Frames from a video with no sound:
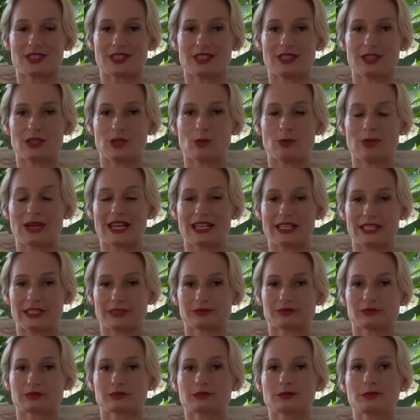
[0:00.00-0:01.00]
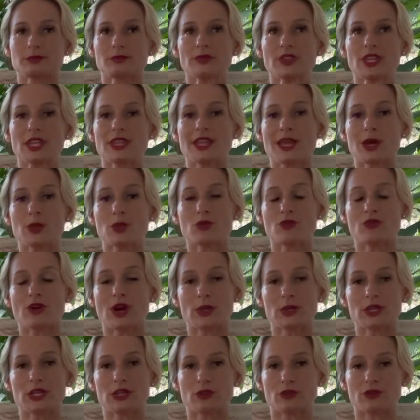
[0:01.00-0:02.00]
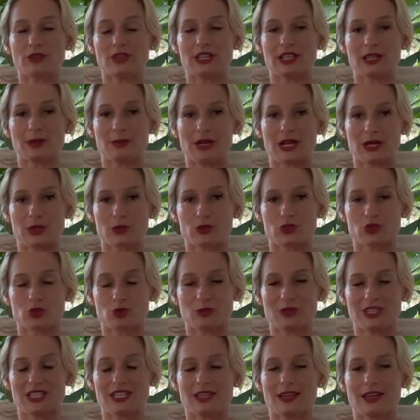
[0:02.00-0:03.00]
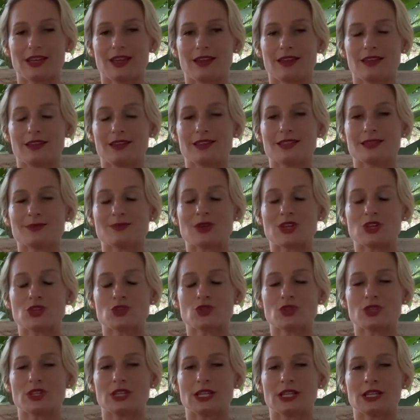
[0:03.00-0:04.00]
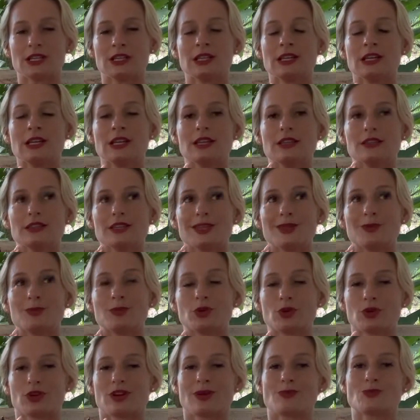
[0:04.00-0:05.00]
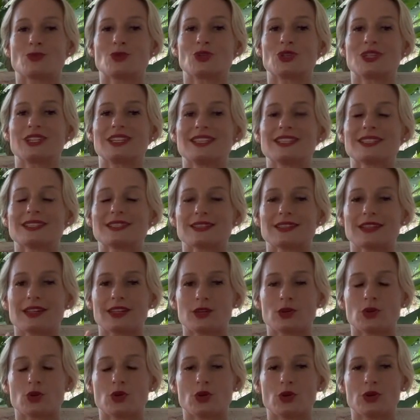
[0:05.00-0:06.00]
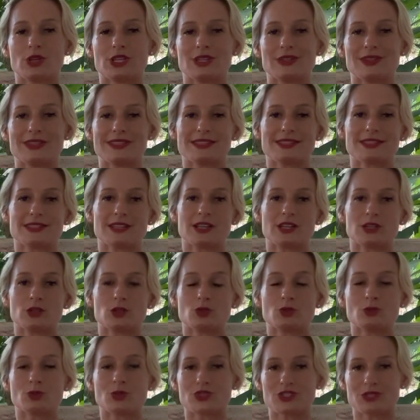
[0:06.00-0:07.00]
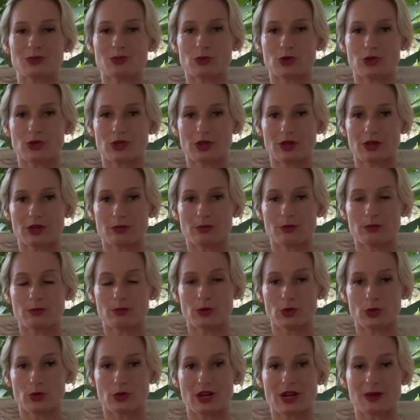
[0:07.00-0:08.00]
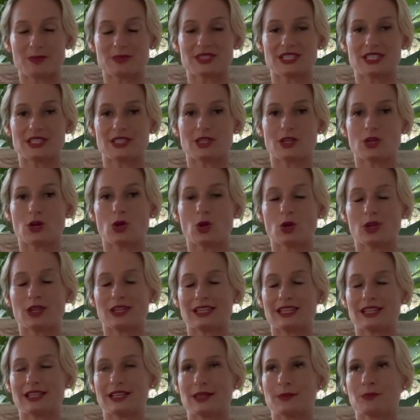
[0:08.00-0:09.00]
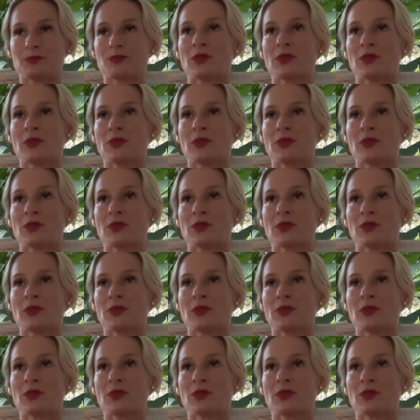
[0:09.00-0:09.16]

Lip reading: in your body. Now, the founder of Healy, Marcus Schmicke, he is mentioning that the program Release and Coherence are two most important programs in the whole Healy.